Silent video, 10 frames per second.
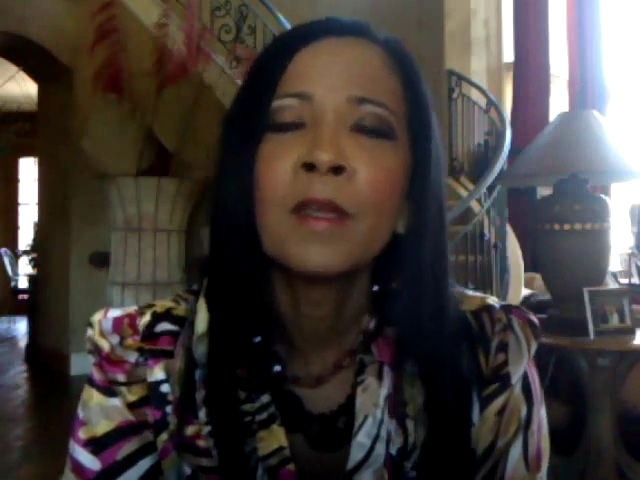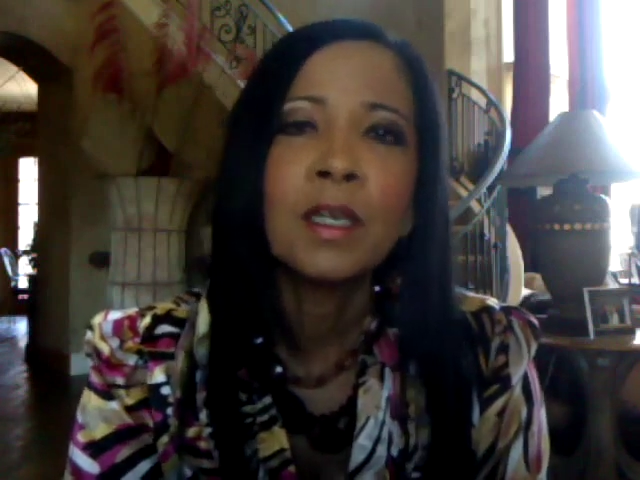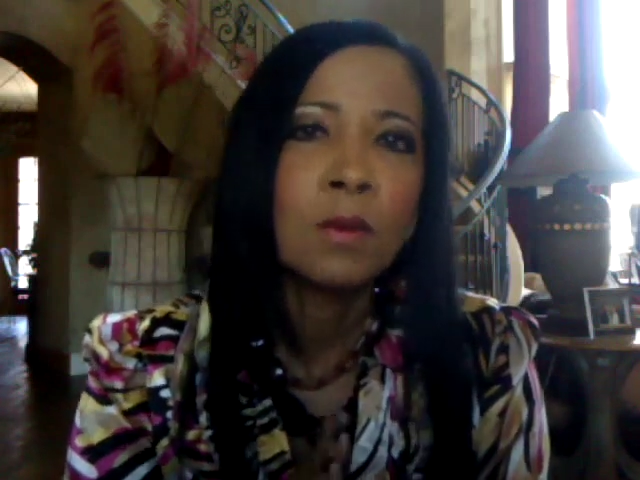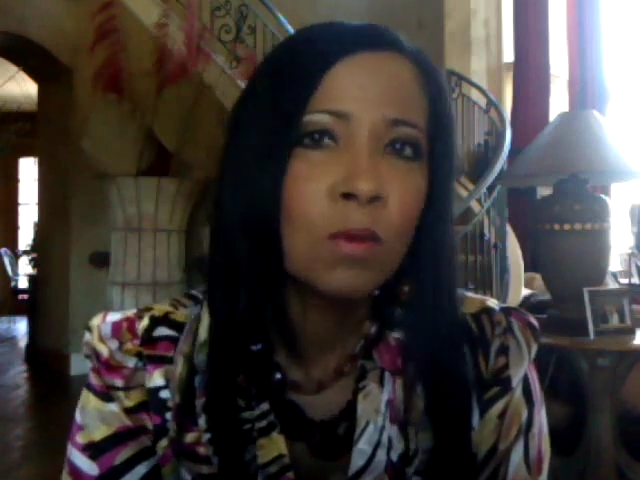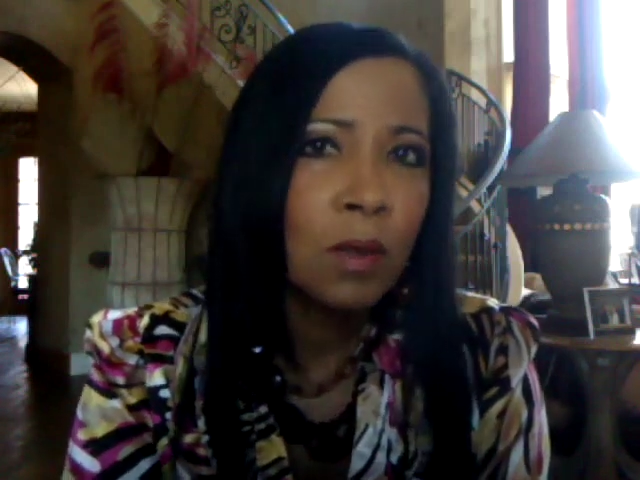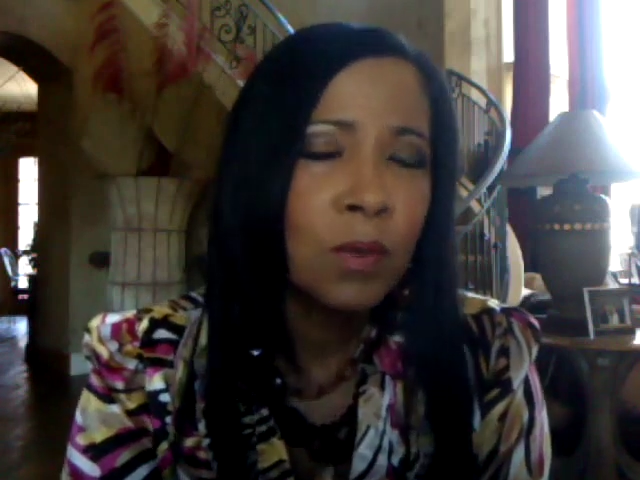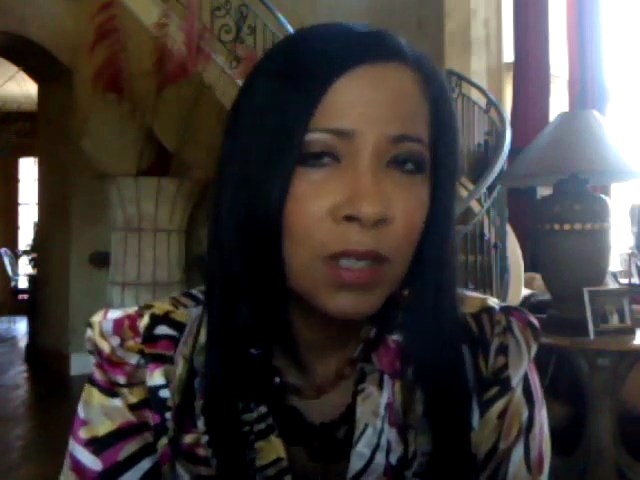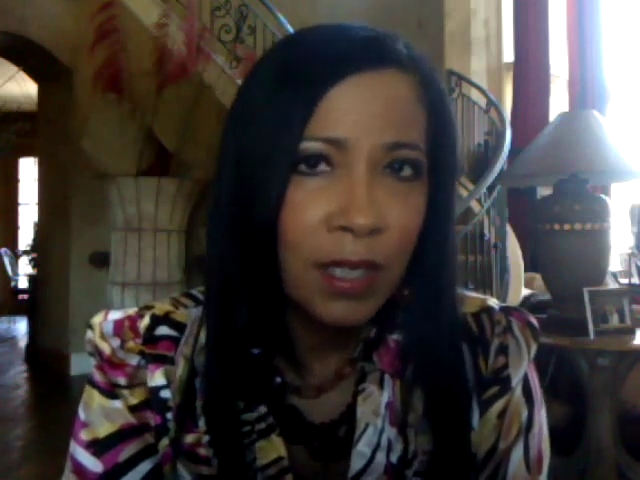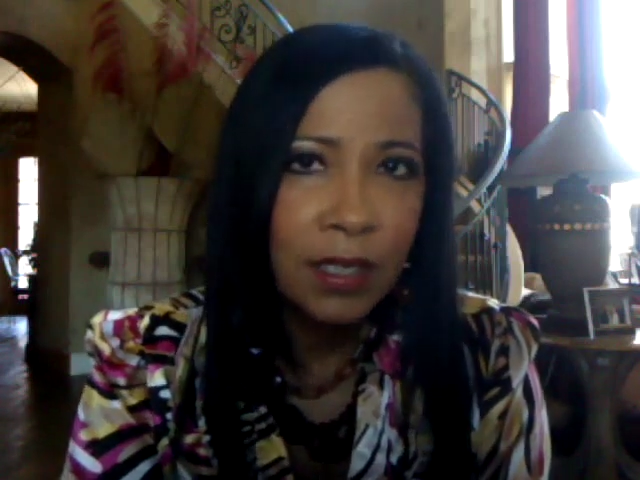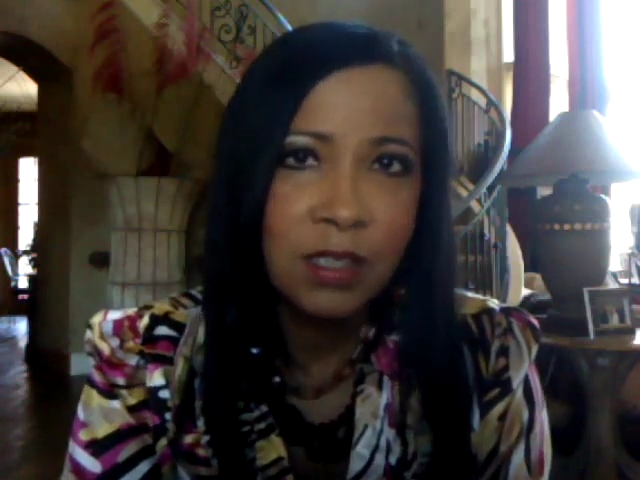that what we
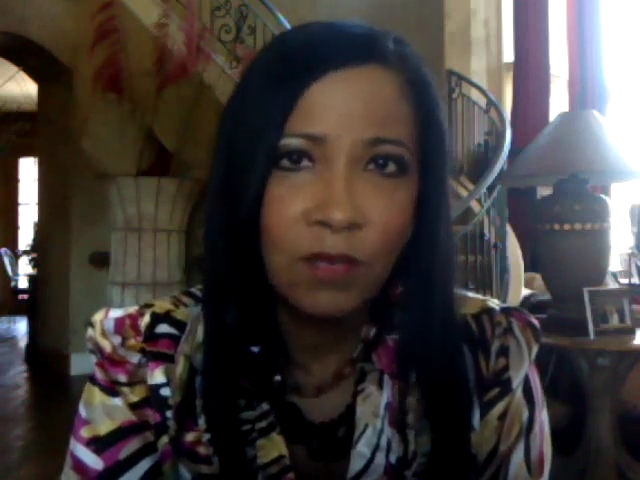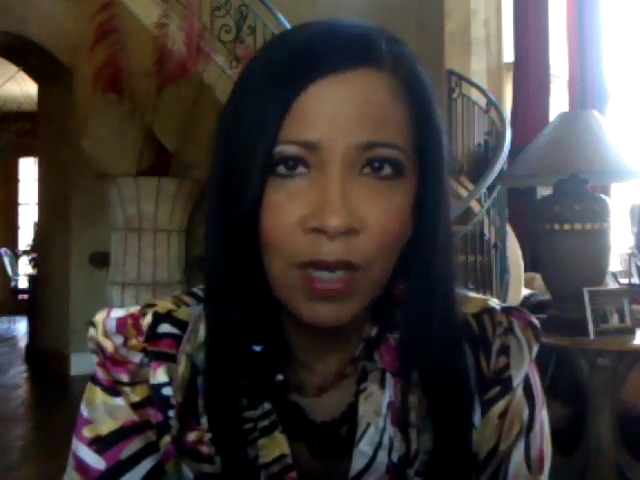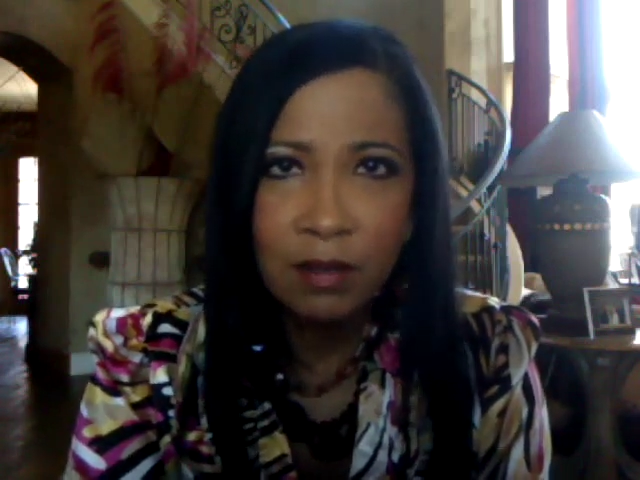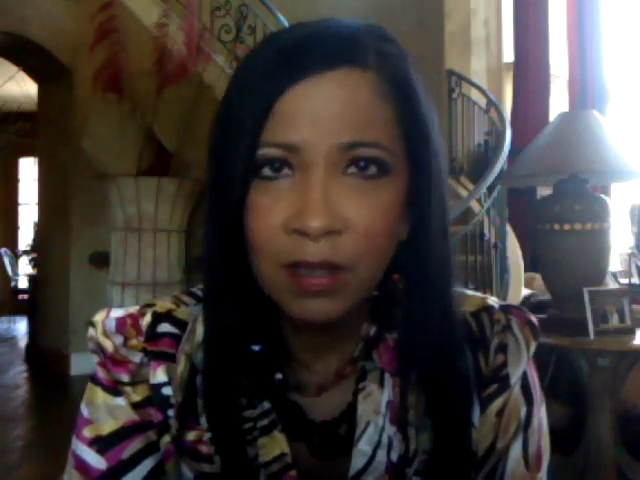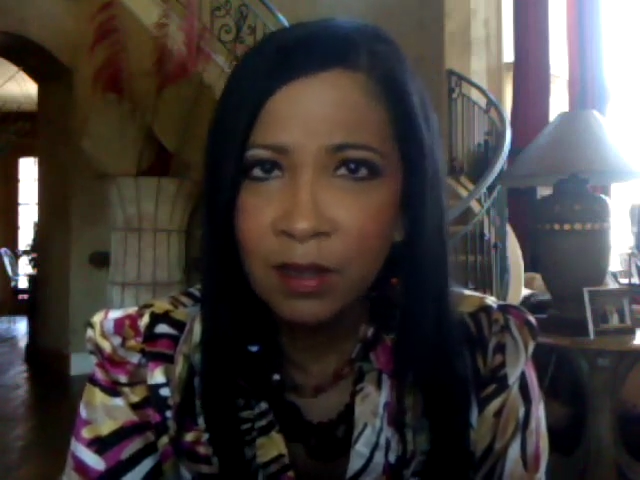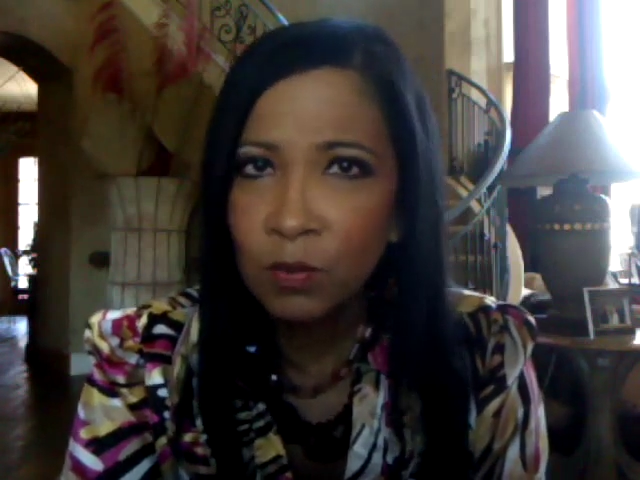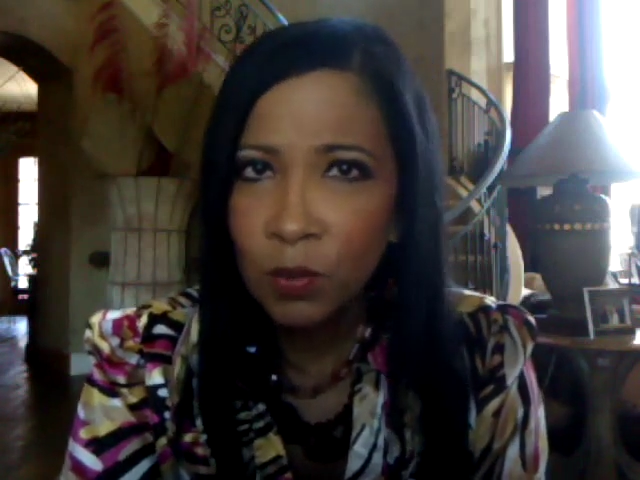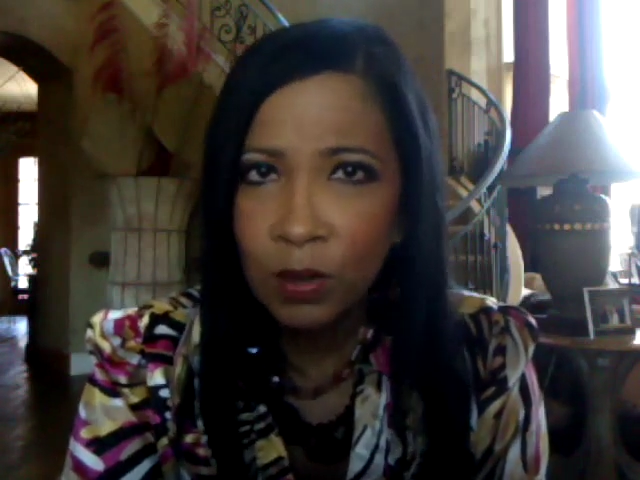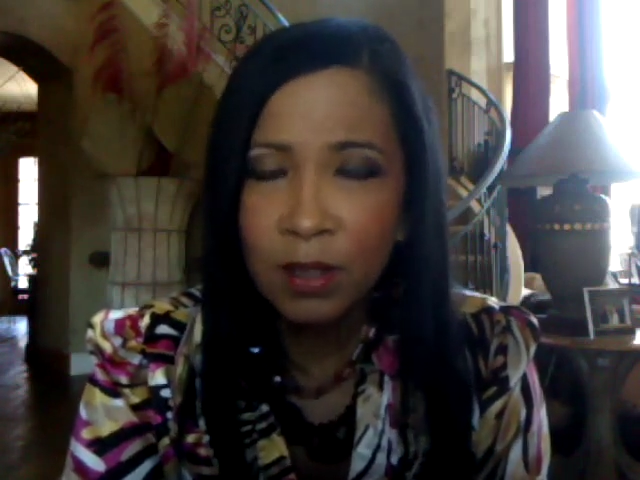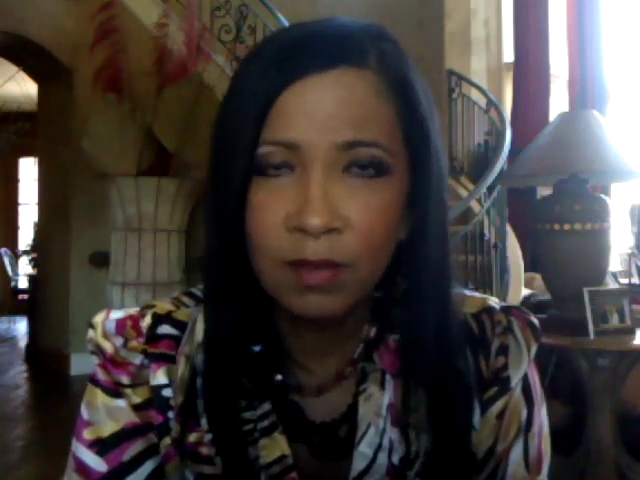need is found in the
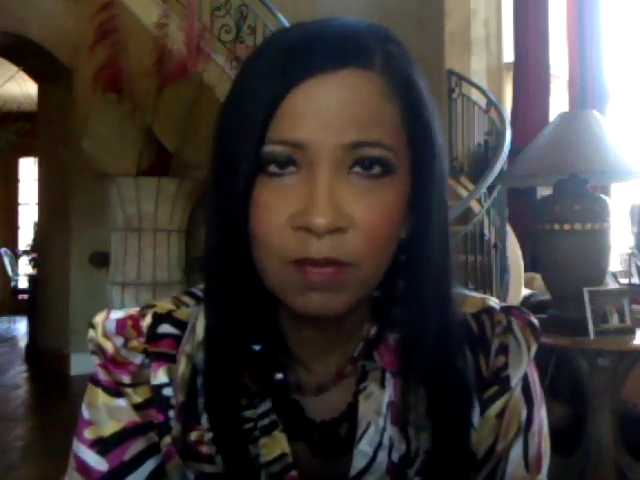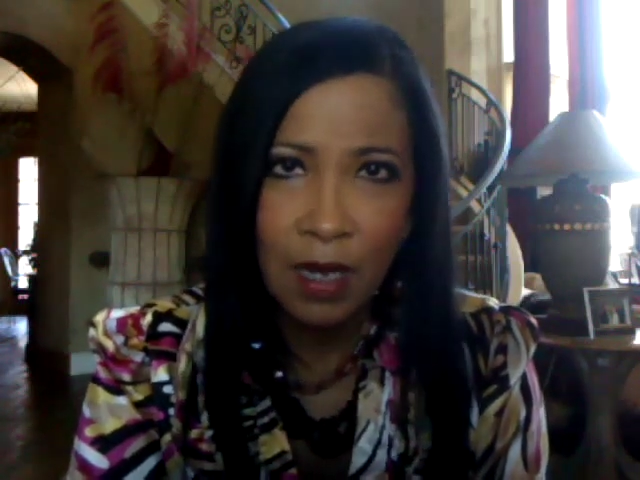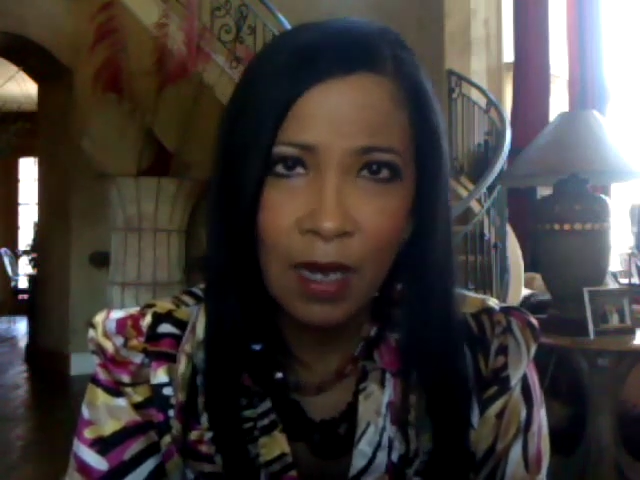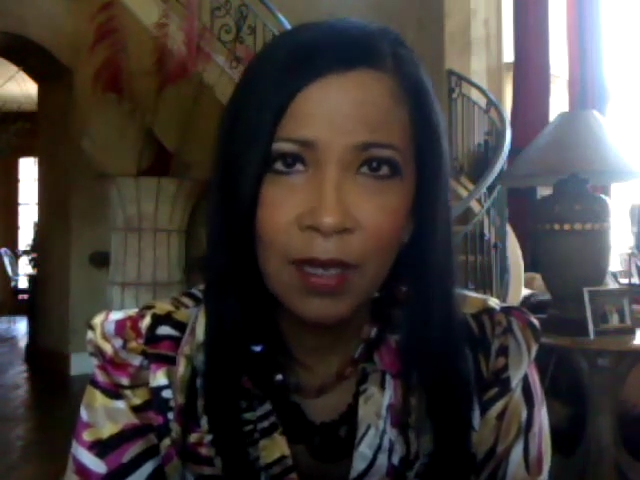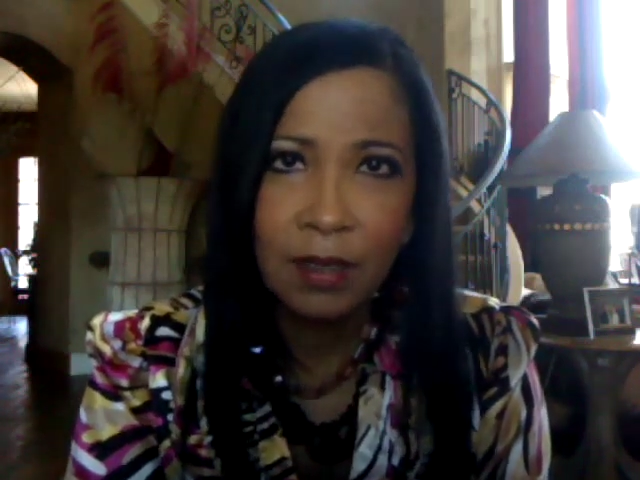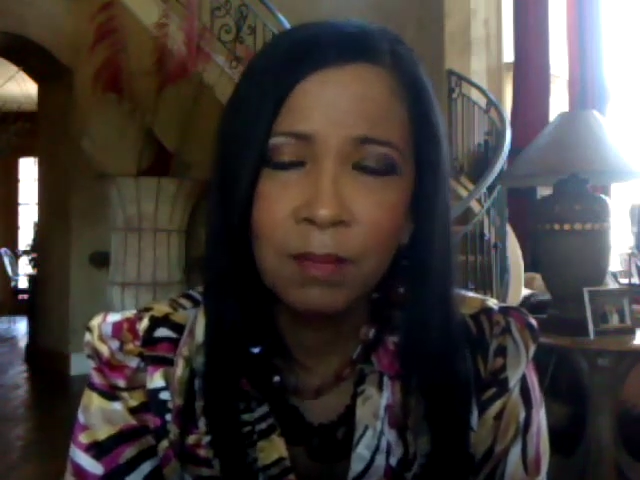Word of God.